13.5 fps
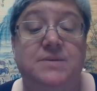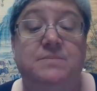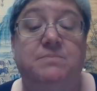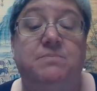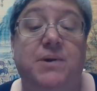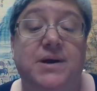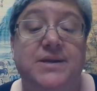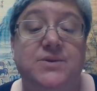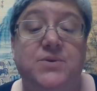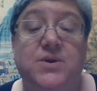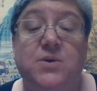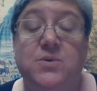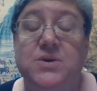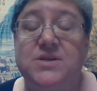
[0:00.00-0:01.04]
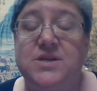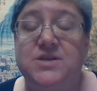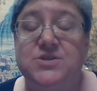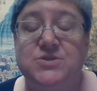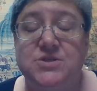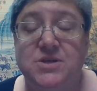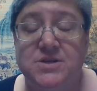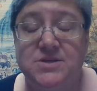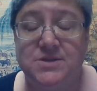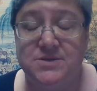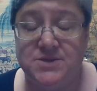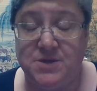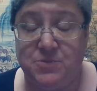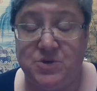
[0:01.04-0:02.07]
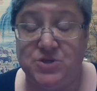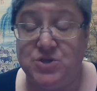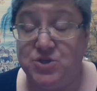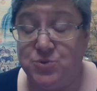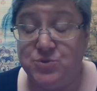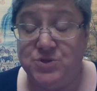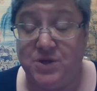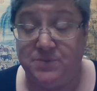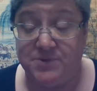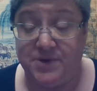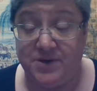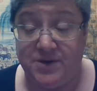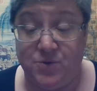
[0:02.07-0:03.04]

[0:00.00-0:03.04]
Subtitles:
But you can only teach someone to do something.